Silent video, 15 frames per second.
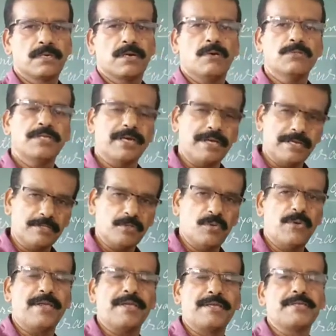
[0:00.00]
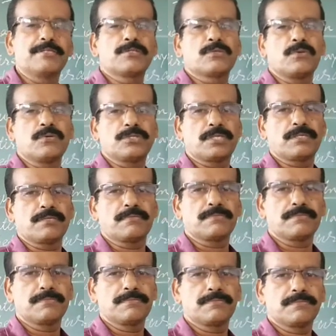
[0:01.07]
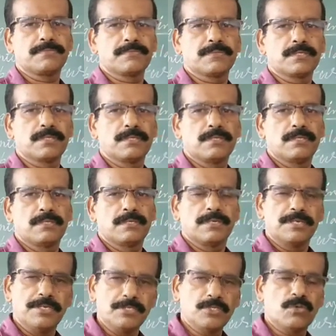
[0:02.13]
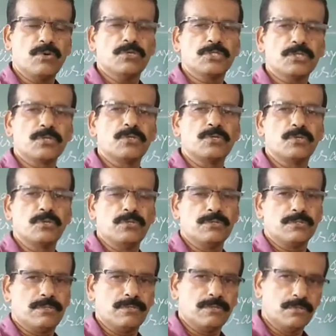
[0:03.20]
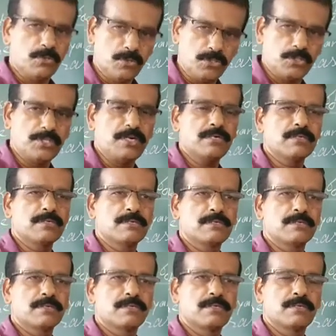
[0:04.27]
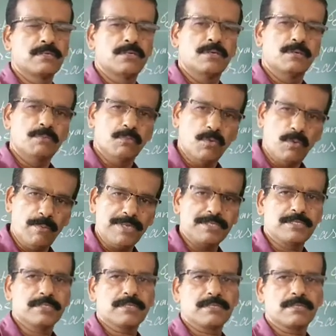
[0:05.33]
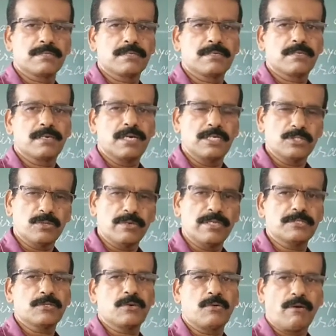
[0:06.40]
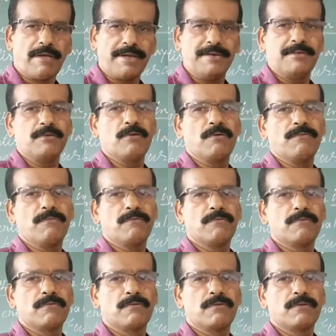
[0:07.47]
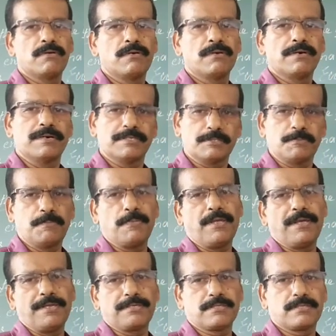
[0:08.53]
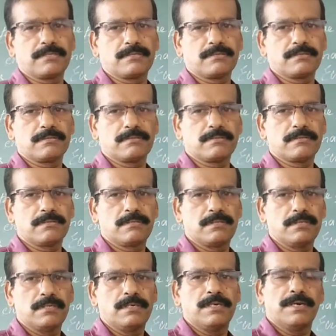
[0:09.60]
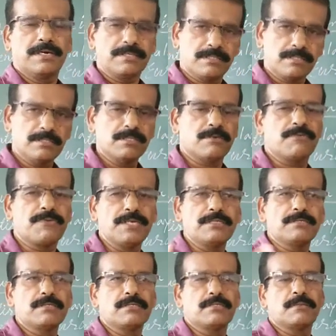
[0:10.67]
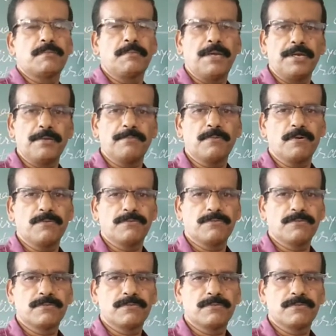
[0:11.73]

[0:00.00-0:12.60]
How the earthquake is caused? It is caused due to the movement as well as colliding of earth plates. Earth's surface is made up of